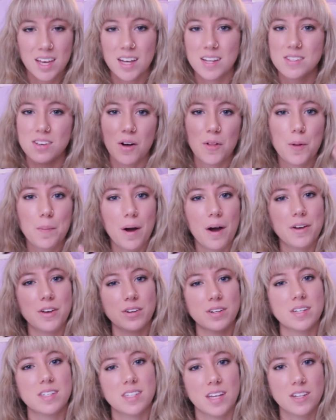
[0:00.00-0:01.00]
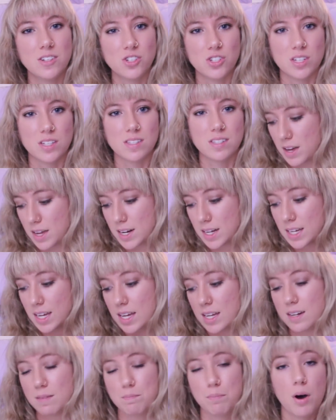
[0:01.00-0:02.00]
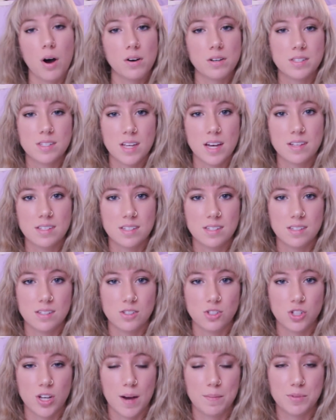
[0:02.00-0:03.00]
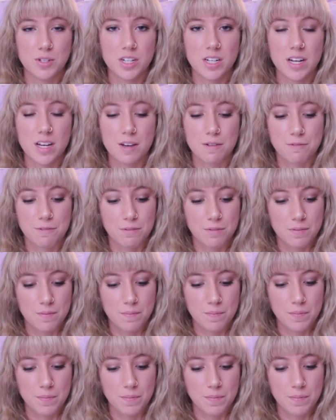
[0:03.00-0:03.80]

It's all about your intentions. And again, Paul says in this chapter, if